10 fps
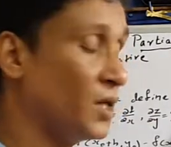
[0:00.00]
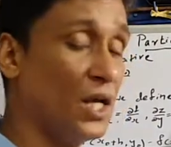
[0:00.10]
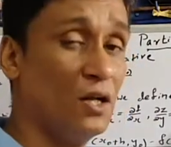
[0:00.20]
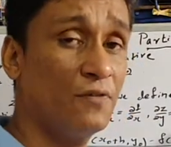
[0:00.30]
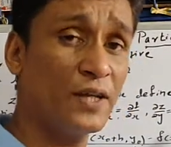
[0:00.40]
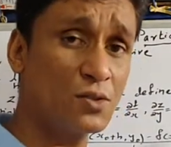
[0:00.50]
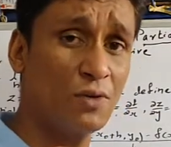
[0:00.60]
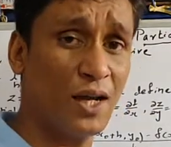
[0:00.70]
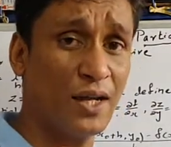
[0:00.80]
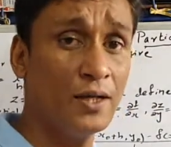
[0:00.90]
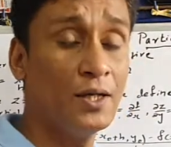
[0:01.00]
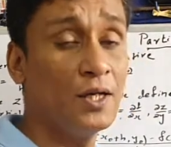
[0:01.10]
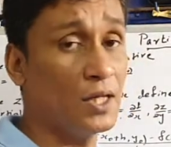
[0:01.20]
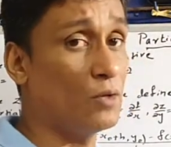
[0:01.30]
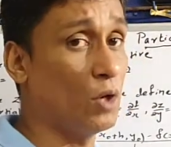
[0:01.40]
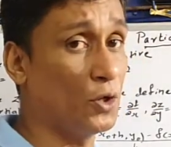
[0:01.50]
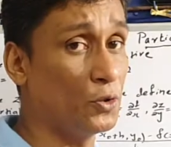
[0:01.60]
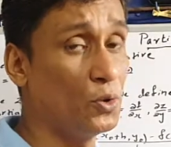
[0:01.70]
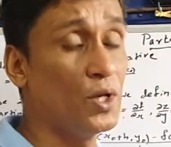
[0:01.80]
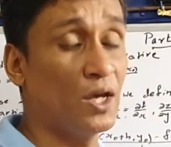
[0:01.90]
L of xy equal
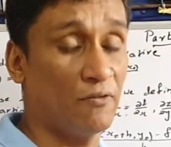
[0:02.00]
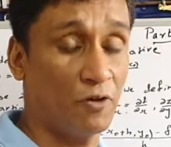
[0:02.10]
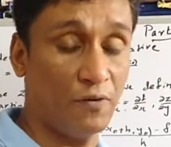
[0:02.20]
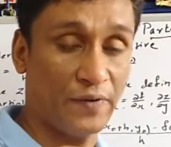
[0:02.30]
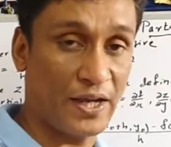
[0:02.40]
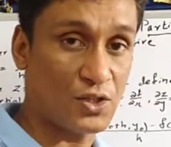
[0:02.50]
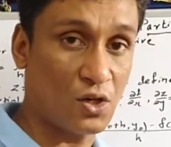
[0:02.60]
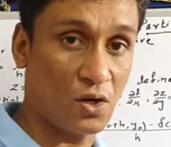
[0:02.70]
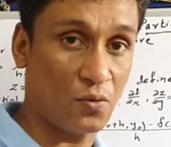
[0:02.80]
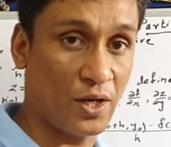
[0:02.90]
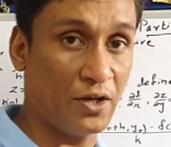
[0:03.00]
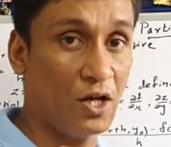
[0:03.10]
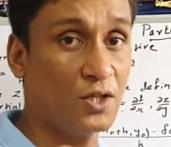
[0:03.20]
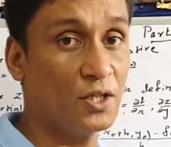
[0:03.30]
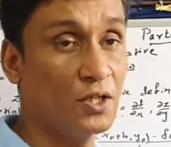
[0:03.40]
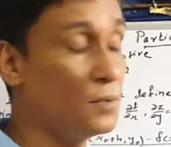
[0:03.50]
to f of x0, y0